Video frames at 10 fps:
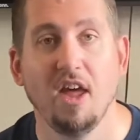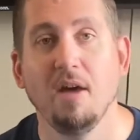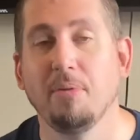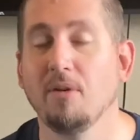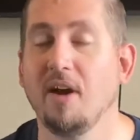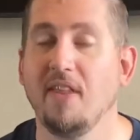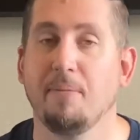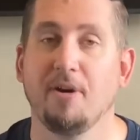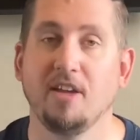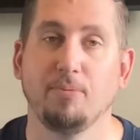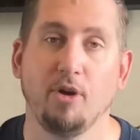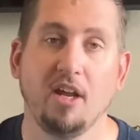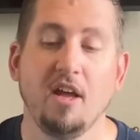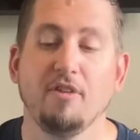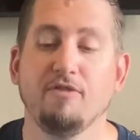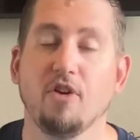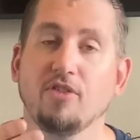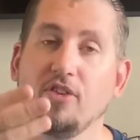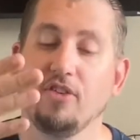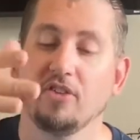But around that price point
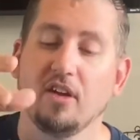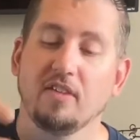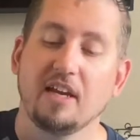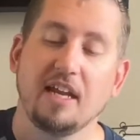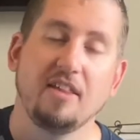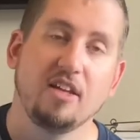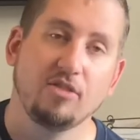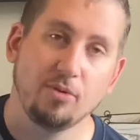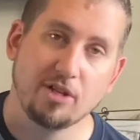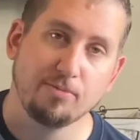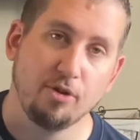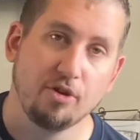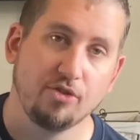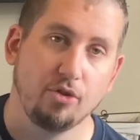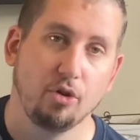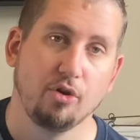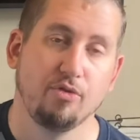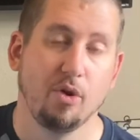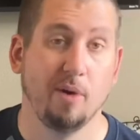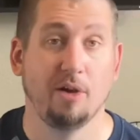versus getting the Switch Pro controller
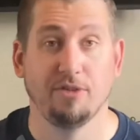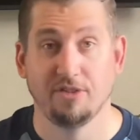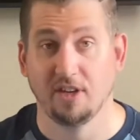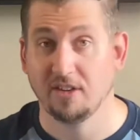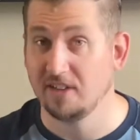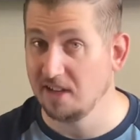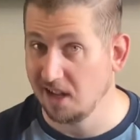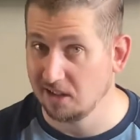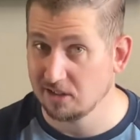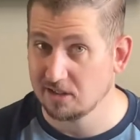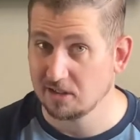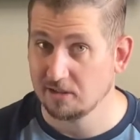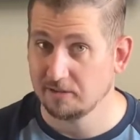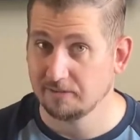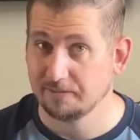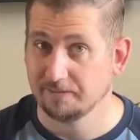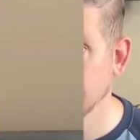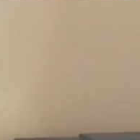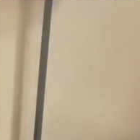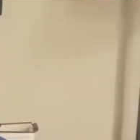for around $60.
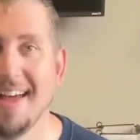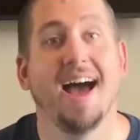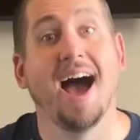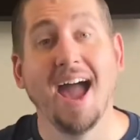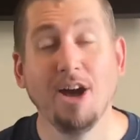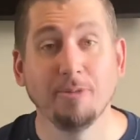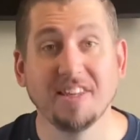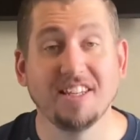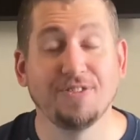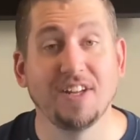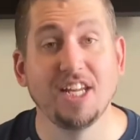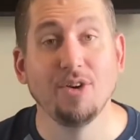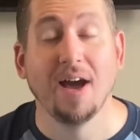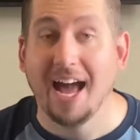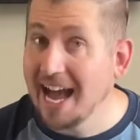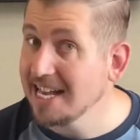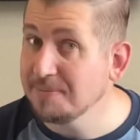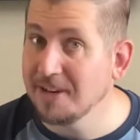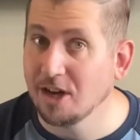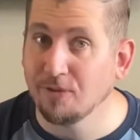I hope that this video has
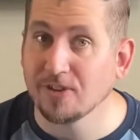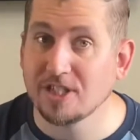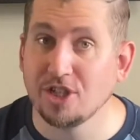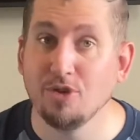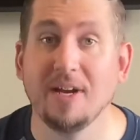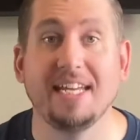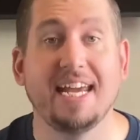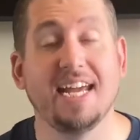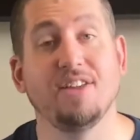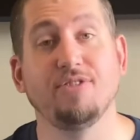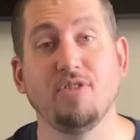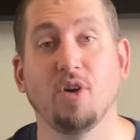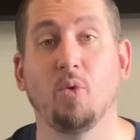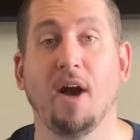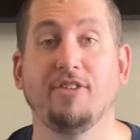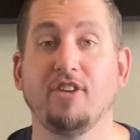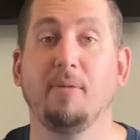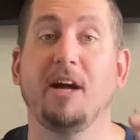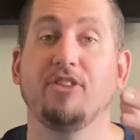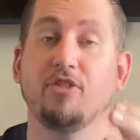been helpful to you in answering your question
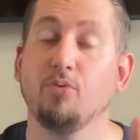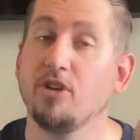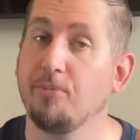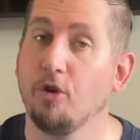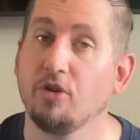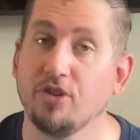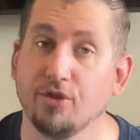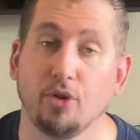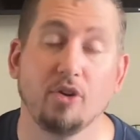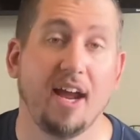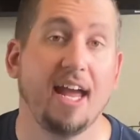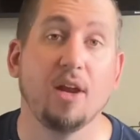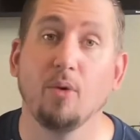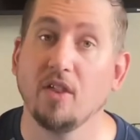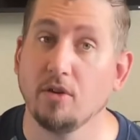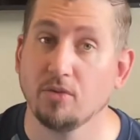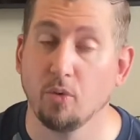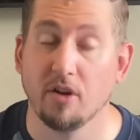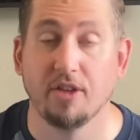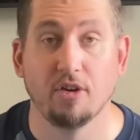about the Switch Pro controller and whether it's
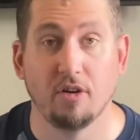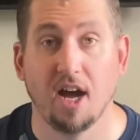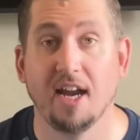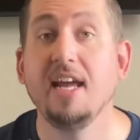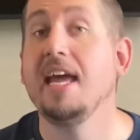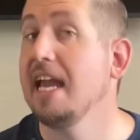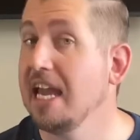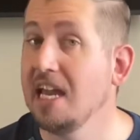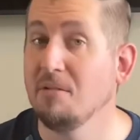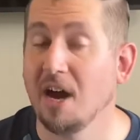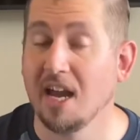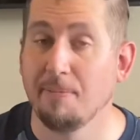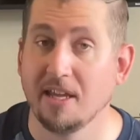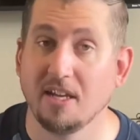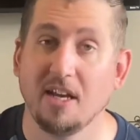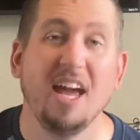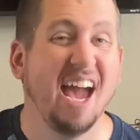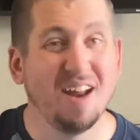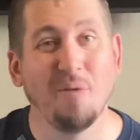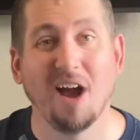worth it or not, in my opinion,
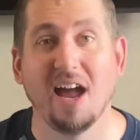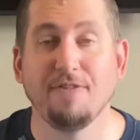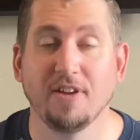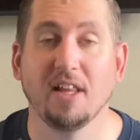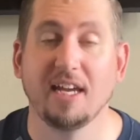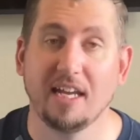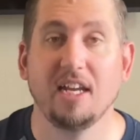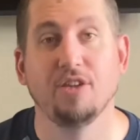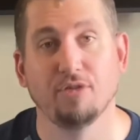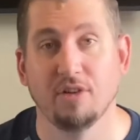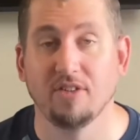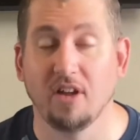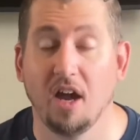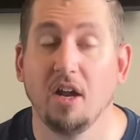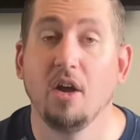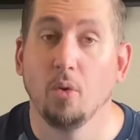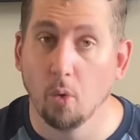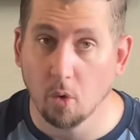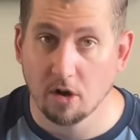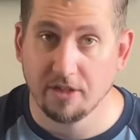and why I feel like it is or is not
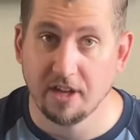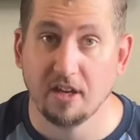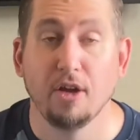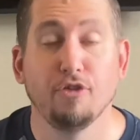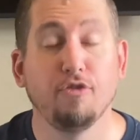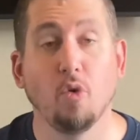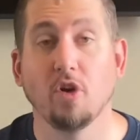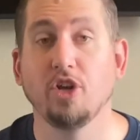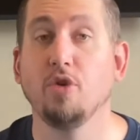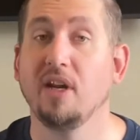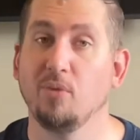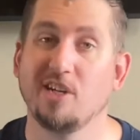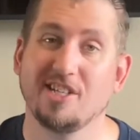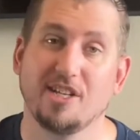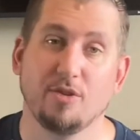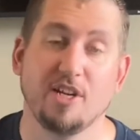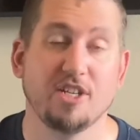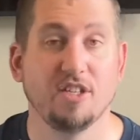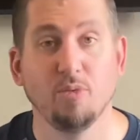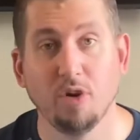worth it for you, and in which
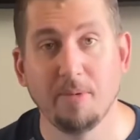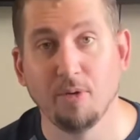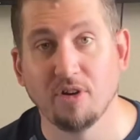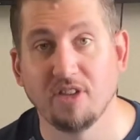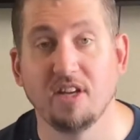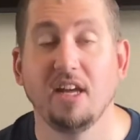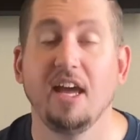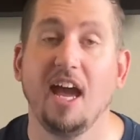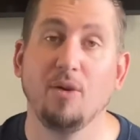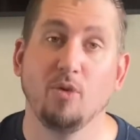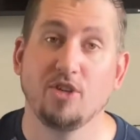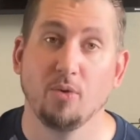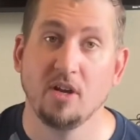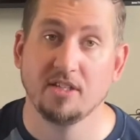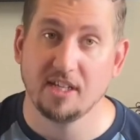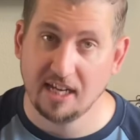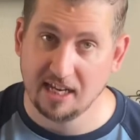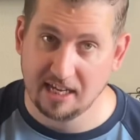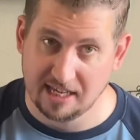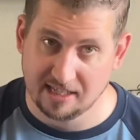situations it would be worth it and which ones it
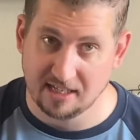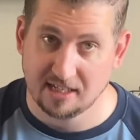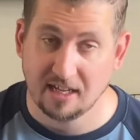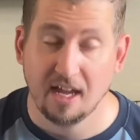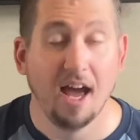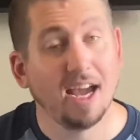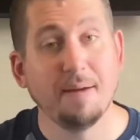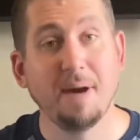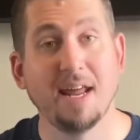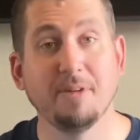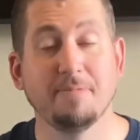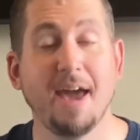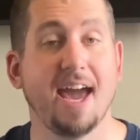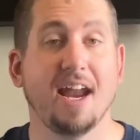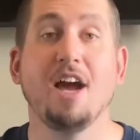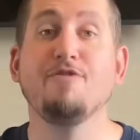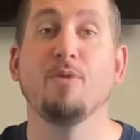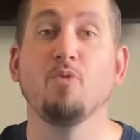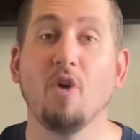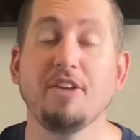isn't. Again, my name is Matt. I'm
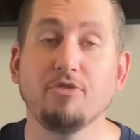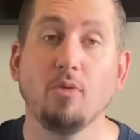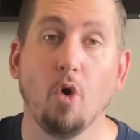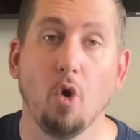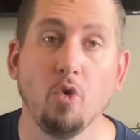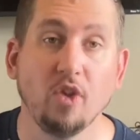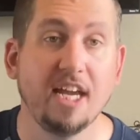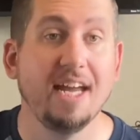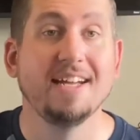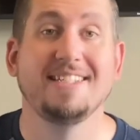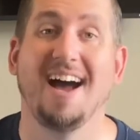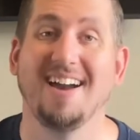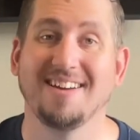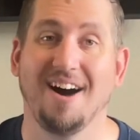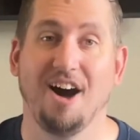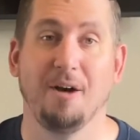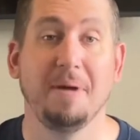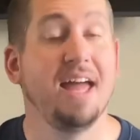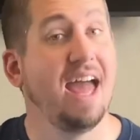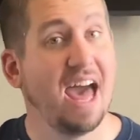from RetroOnly.com.
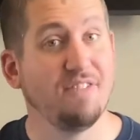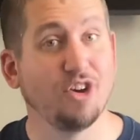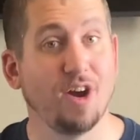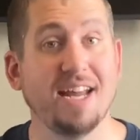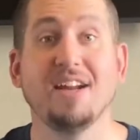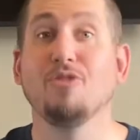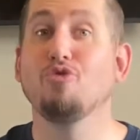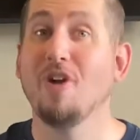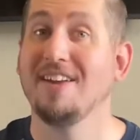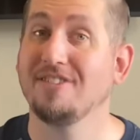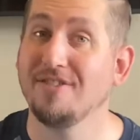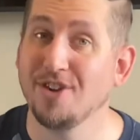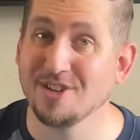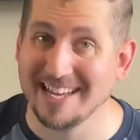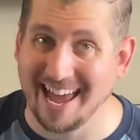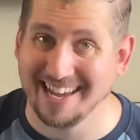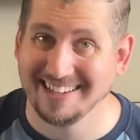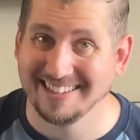Have a great rest of your day.